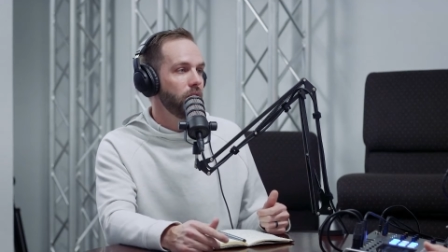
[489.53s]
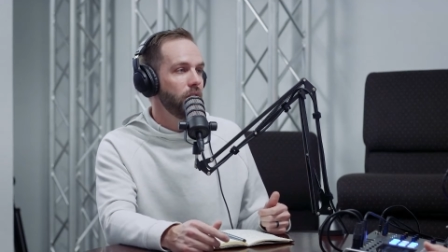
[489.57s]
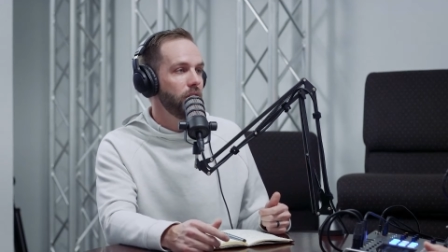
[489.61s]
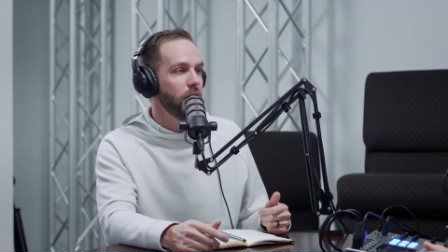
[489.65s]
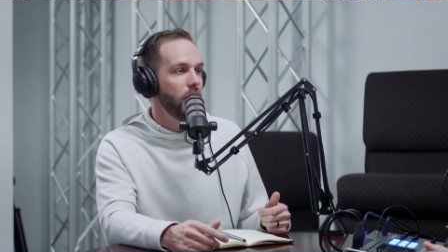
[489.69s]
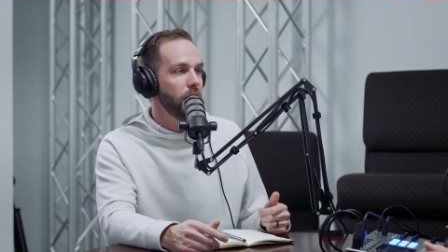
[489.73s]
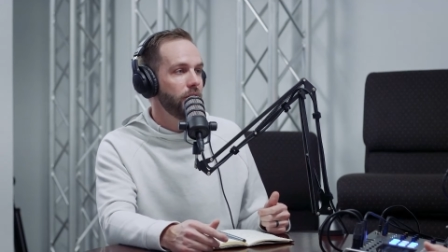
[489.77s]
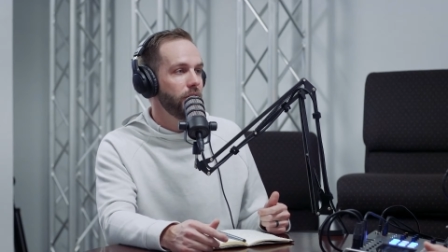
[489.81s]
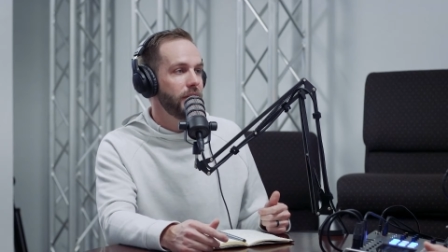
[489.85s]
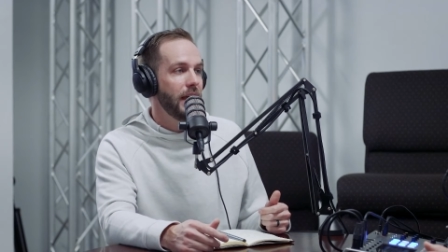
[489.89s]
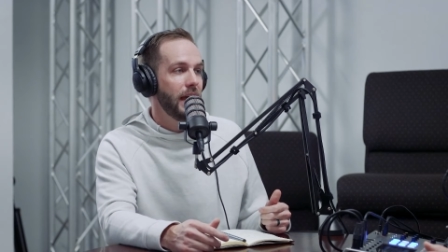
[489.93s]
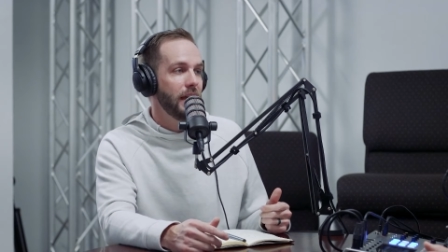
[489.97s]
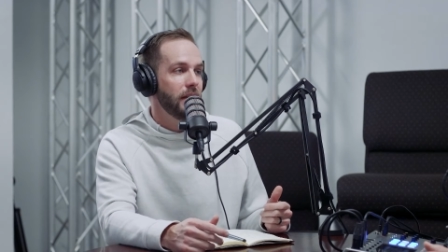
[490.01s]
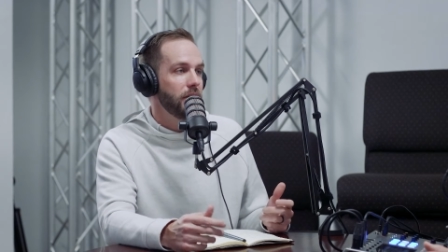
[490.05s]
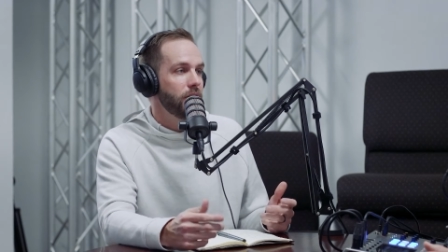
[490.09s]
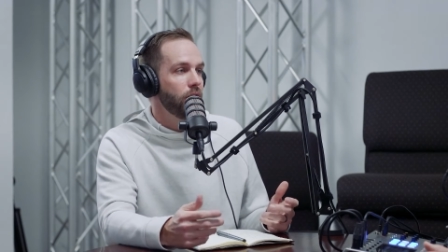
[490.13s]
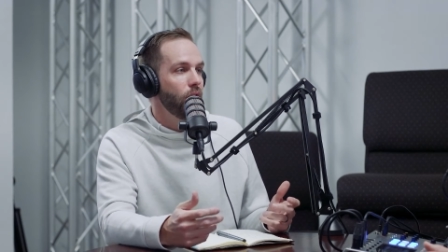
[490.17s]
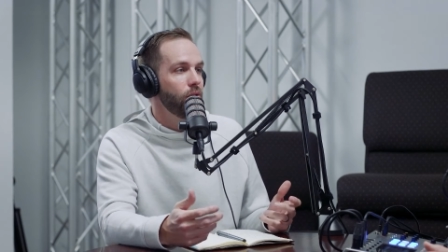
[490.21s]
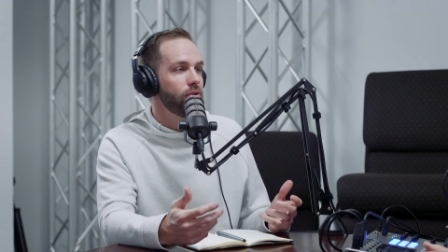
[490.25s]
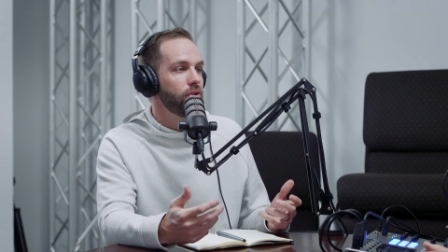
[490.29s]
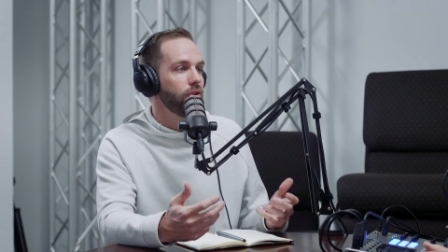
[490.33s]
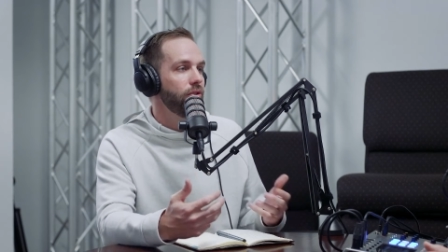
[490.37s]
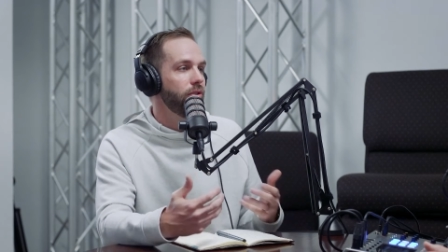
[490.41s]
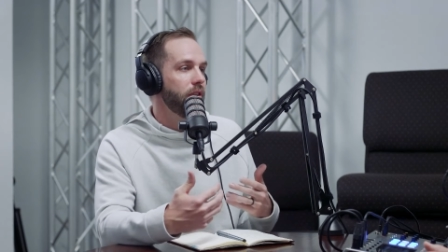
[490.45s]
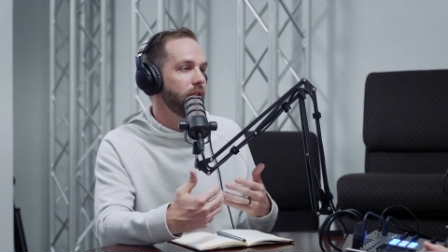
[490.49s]
you know, that
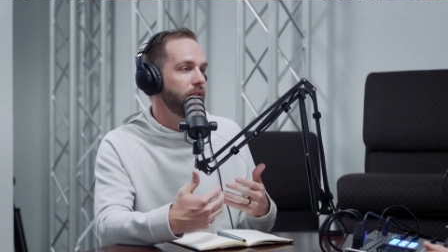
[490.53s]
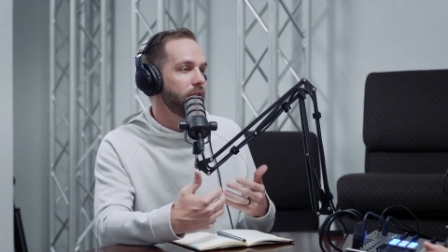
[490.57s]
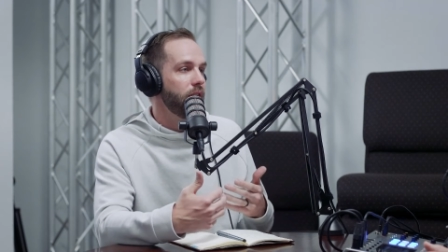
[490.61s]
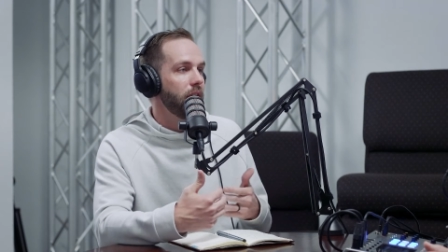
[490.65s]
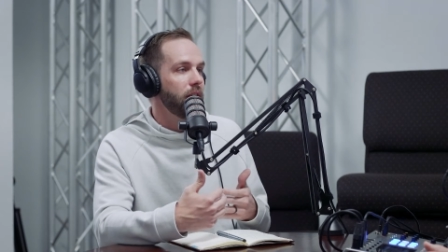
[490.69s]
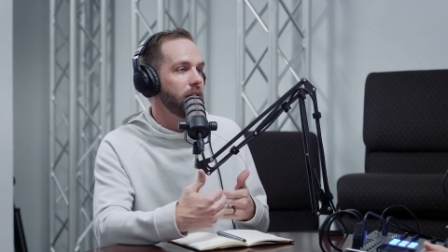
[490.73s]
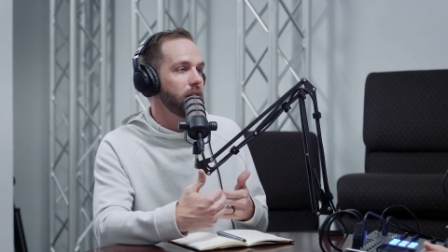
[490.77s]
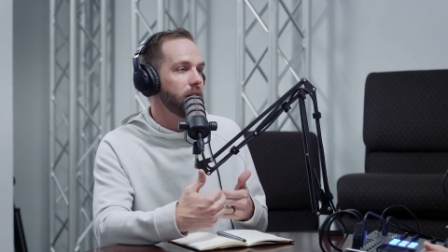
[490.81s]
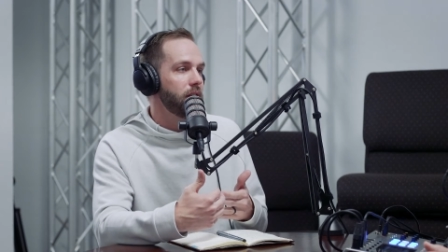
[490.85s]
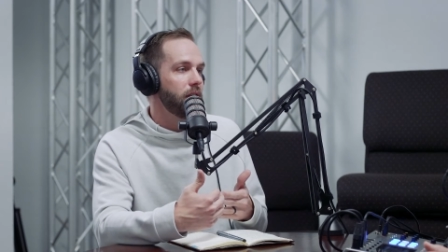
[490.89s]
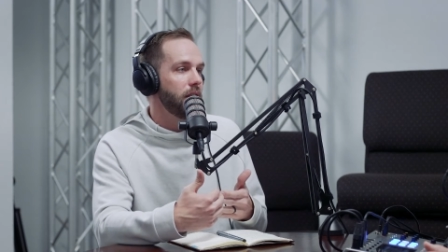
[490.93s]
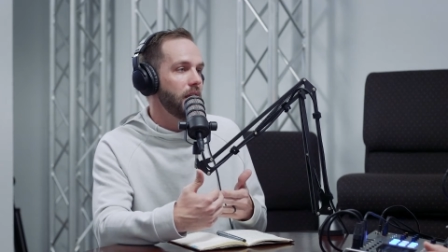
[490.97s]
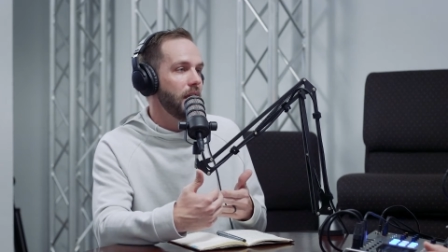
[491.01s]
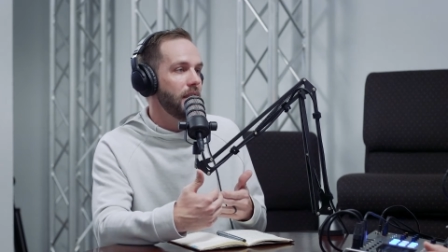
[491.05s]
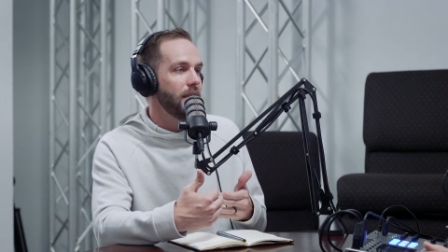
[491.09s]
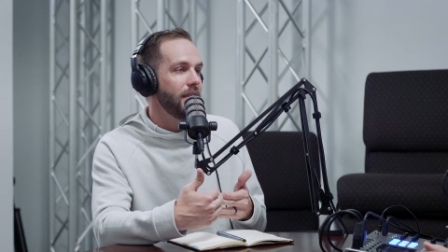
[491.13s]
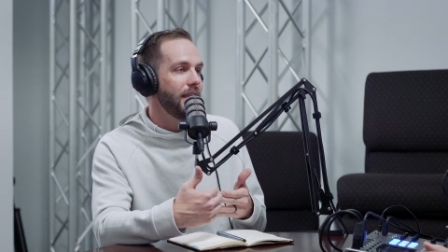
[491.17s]
those are the things that